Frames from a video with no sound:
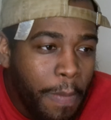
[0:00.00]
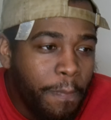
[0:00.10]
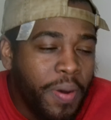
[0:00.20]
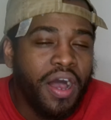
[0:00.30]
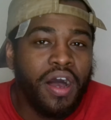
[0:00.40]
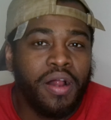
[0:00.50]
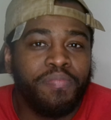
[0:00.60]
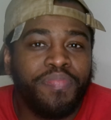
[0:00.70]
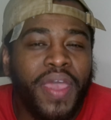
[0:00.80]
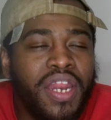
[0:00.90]
but
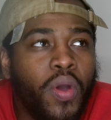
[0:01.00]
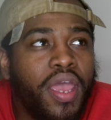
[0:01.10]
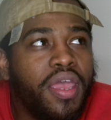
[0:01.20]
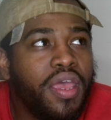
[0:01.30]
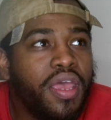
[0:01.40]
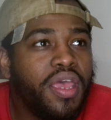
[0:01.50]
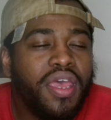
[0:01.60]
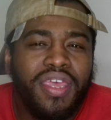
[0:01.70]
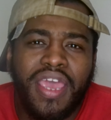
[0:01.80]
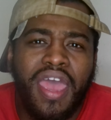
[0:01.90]
um anyway,
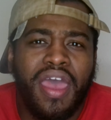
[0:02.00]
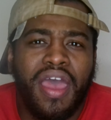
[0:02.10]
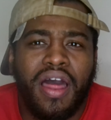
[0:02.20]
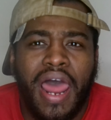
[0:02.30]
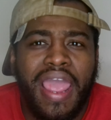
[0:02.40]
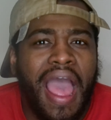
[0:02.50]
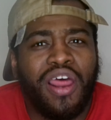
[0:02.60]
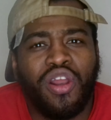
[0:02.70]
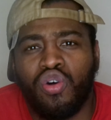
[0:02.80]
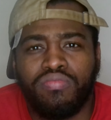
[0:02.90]
yeah, like
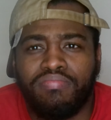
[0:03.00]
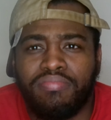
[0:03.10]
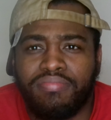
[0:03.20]
I don't